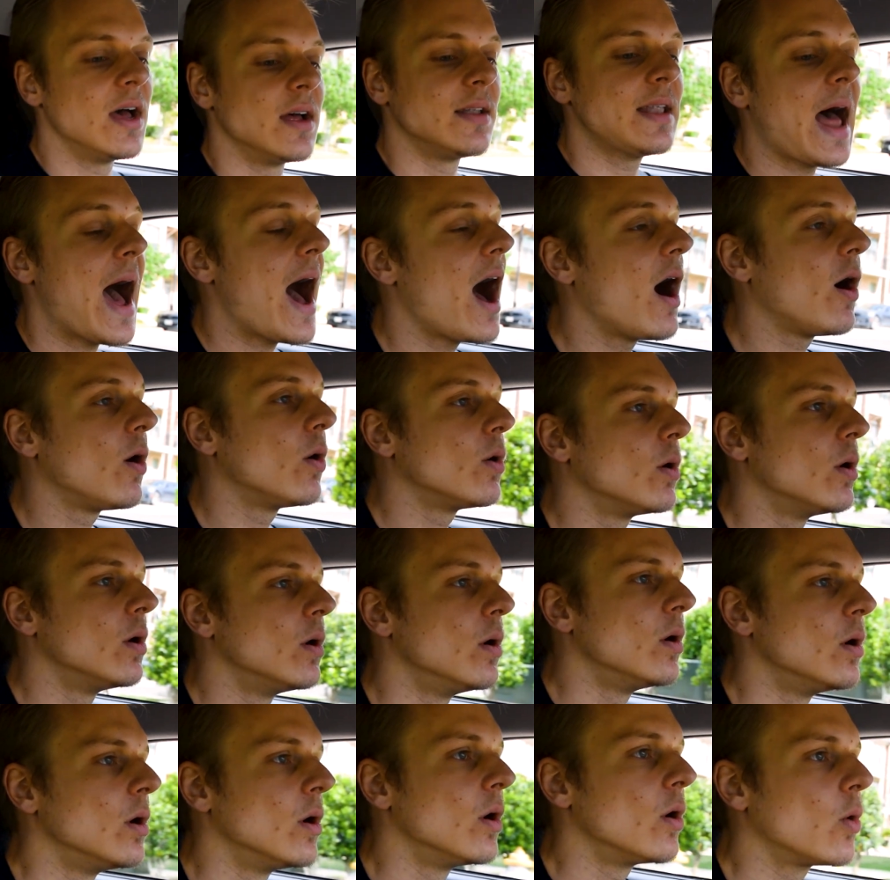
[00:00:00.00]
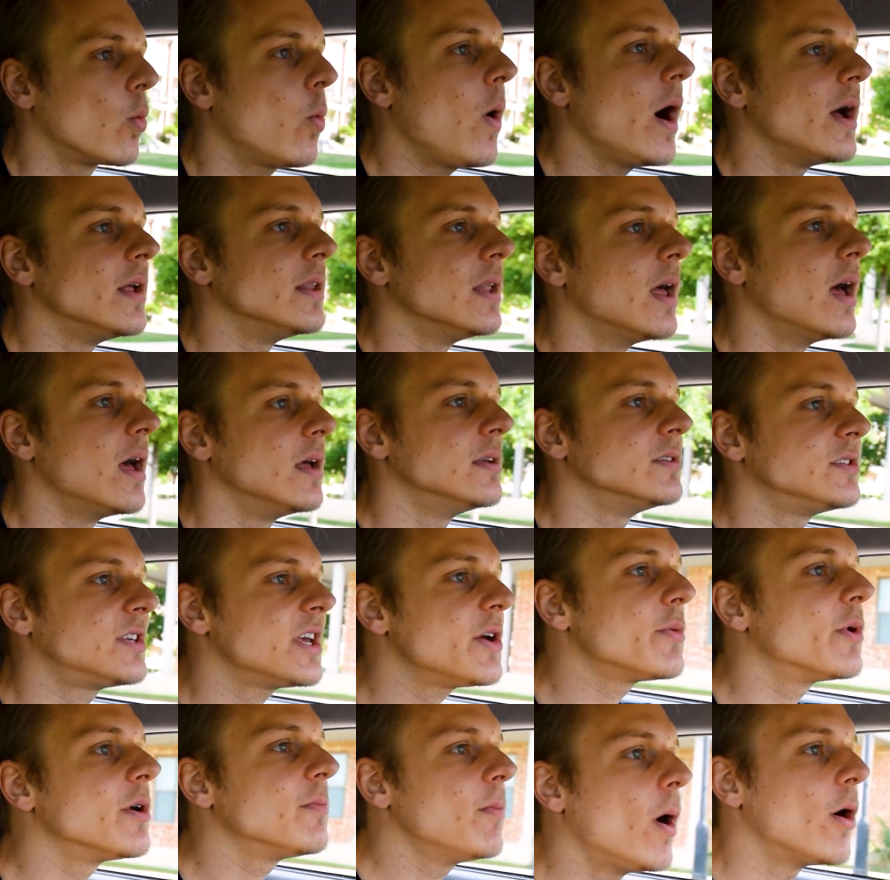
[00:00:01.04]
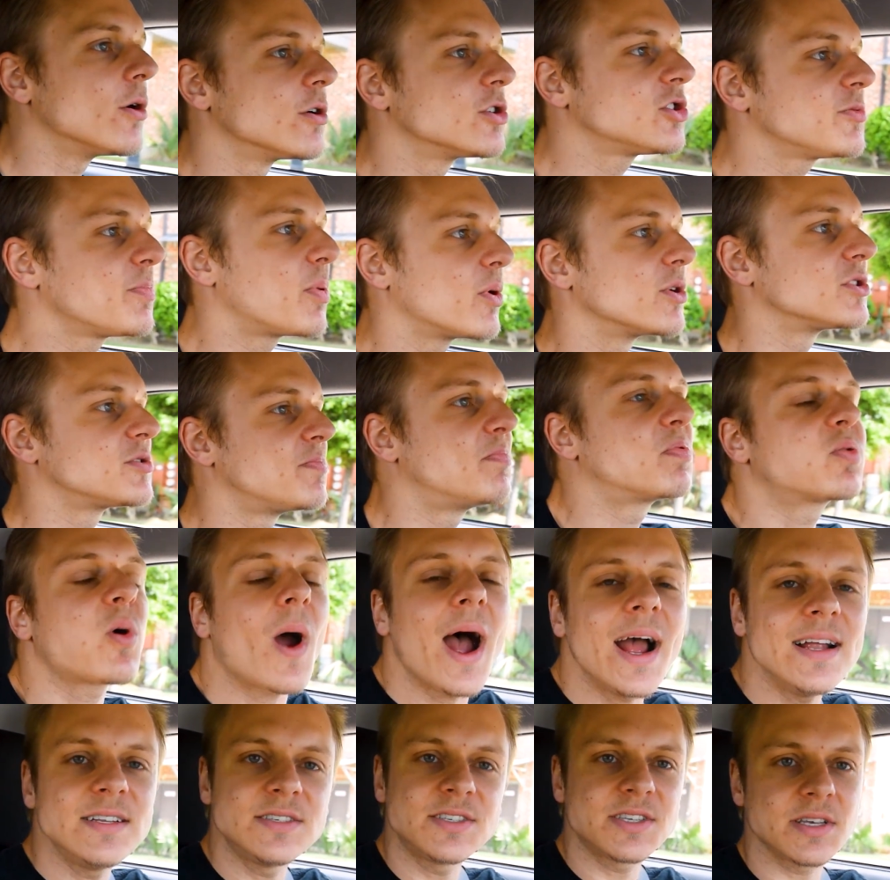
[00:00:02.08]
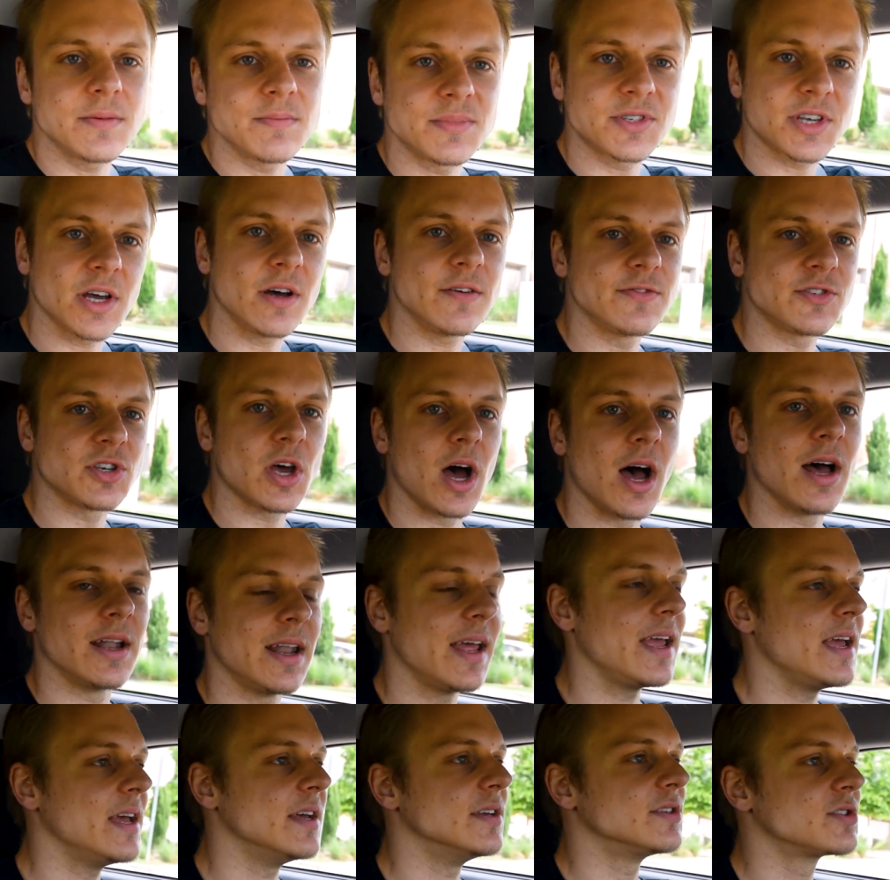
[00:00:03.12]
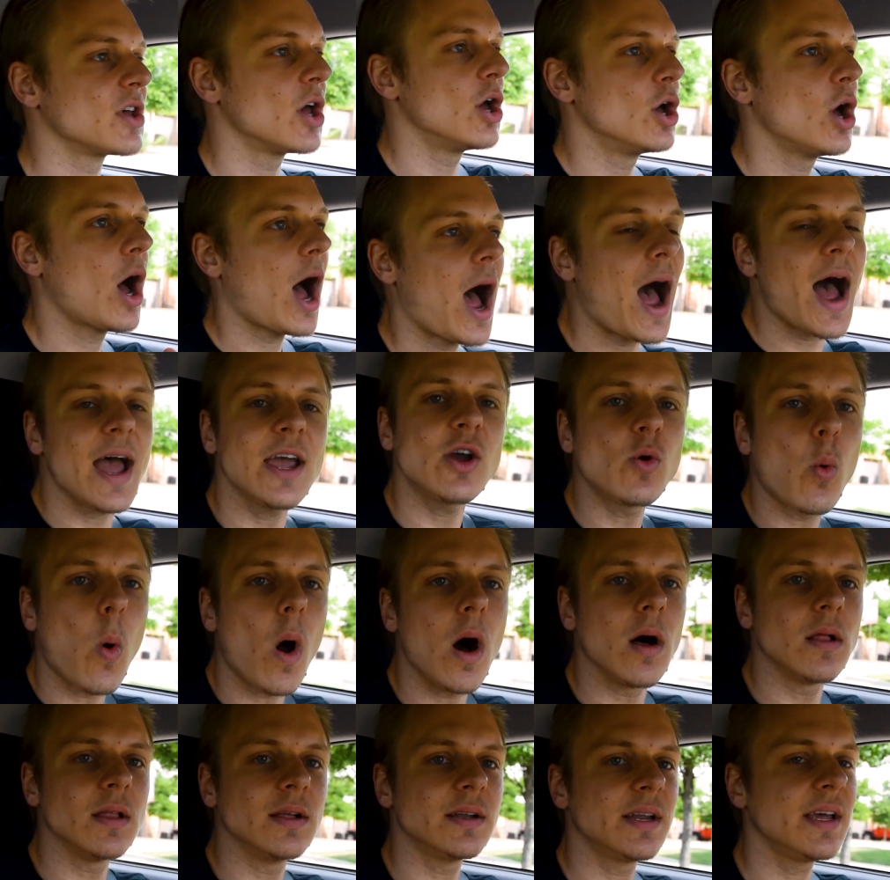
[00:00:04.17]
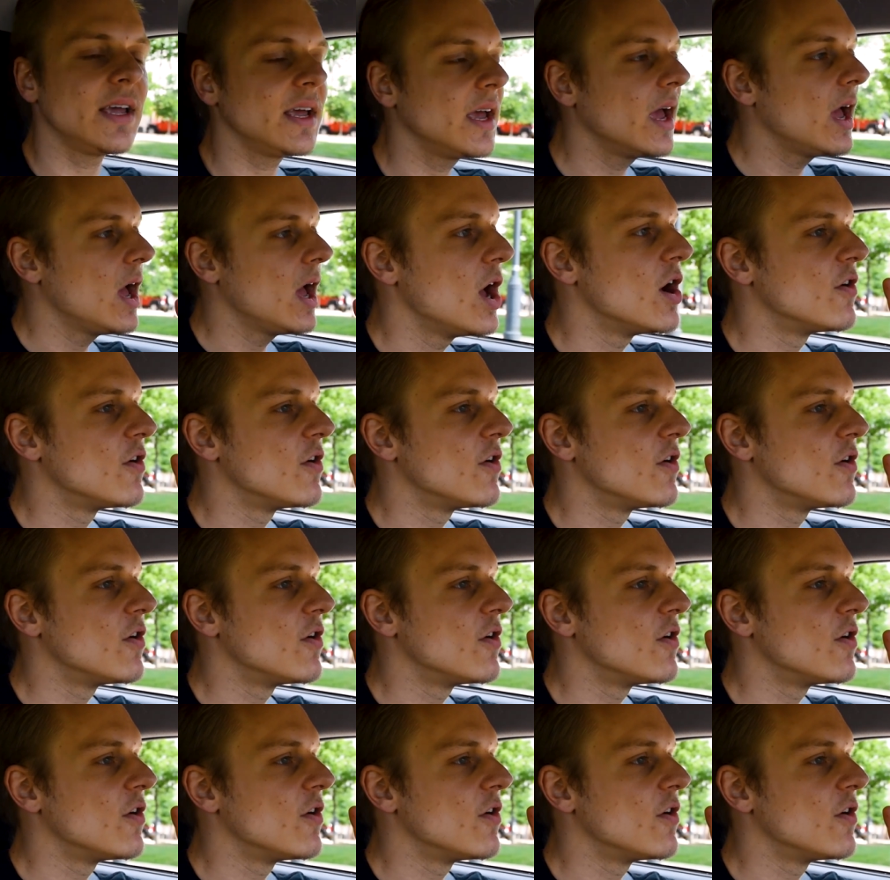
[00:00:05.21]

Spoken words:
Now, what Z1 Motorsports prides themselves on is high quality